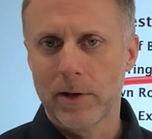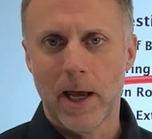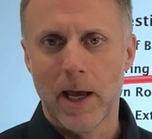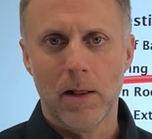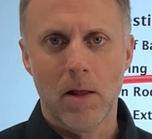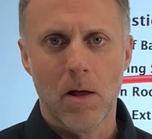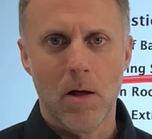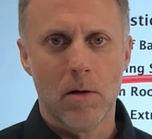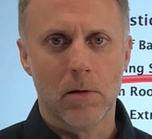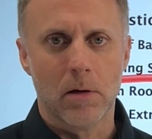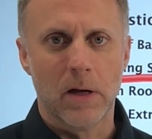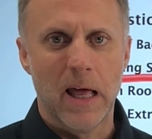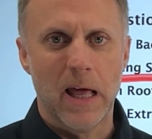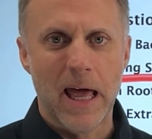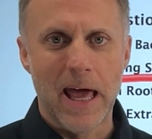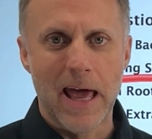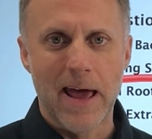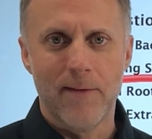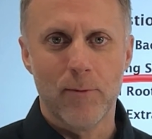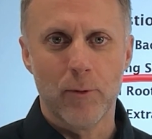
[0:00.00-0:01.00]
day long,
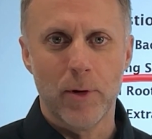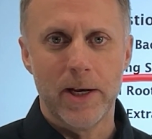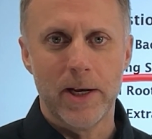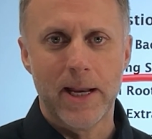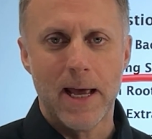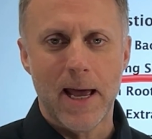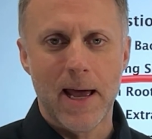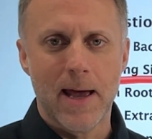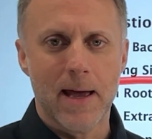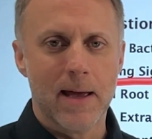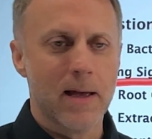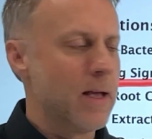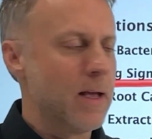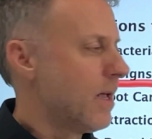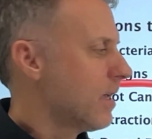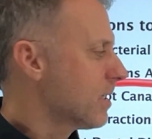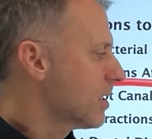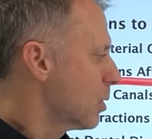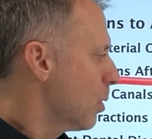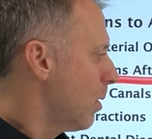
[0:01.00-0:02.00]
every day.
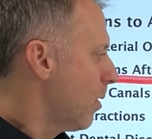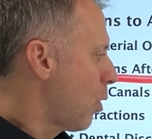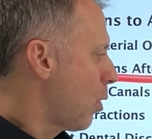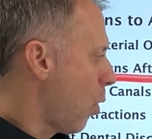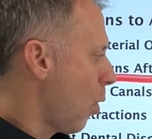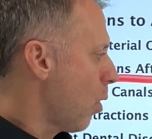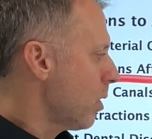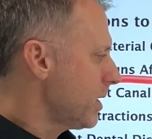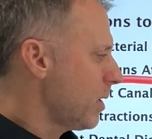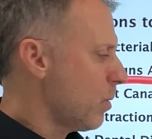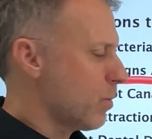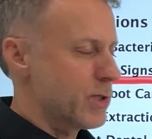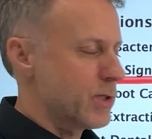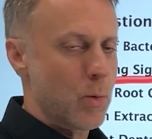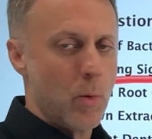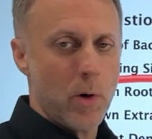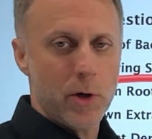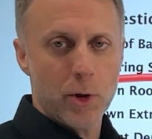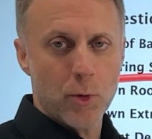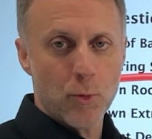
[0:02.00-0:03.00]
So of course it was
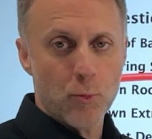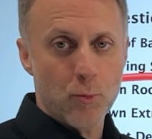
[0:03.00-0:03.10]
going to